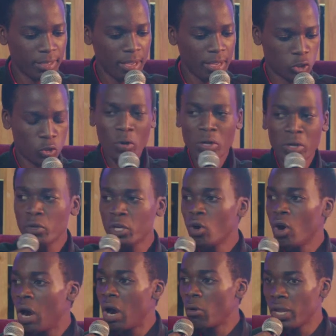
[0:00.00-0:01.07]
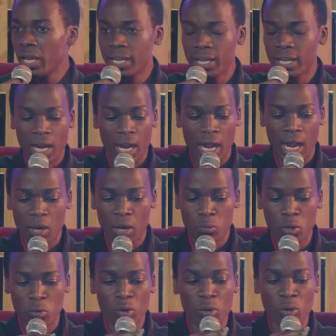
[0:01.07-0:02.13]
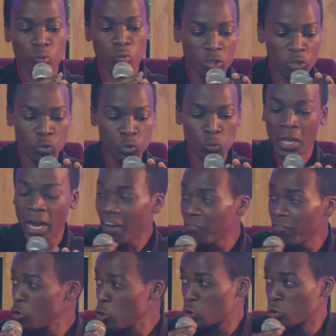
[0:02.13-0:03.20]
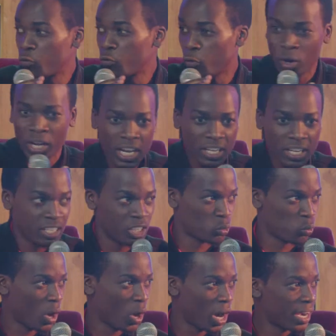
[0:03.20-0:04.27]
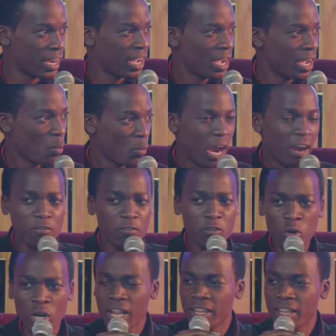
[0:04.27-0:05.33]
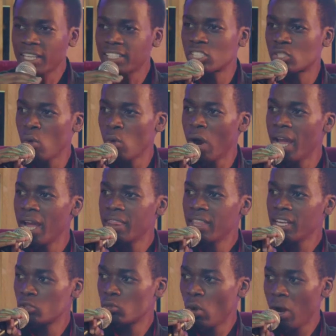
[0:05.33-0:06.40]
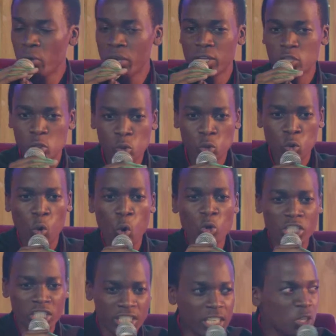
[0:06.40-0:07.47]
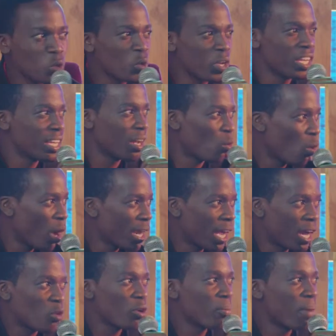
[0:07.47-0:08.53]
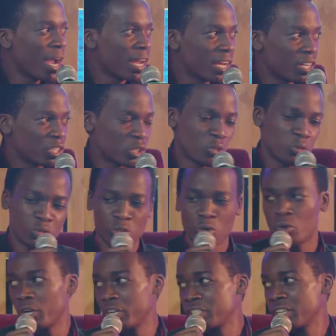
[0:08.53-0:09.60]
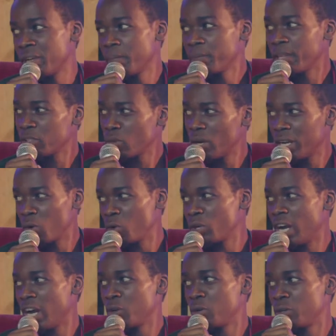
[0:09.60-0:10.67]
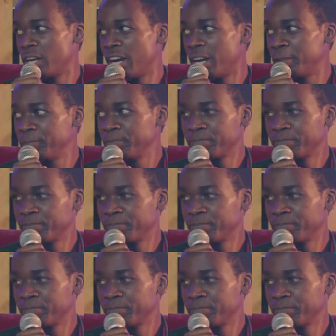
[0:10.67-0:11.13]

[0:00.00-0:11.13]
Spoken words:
So when we go away, we have not to forget this word. We have not. That is why we should continue in the word and remind ourselves always. That's what I would add on her. Wow.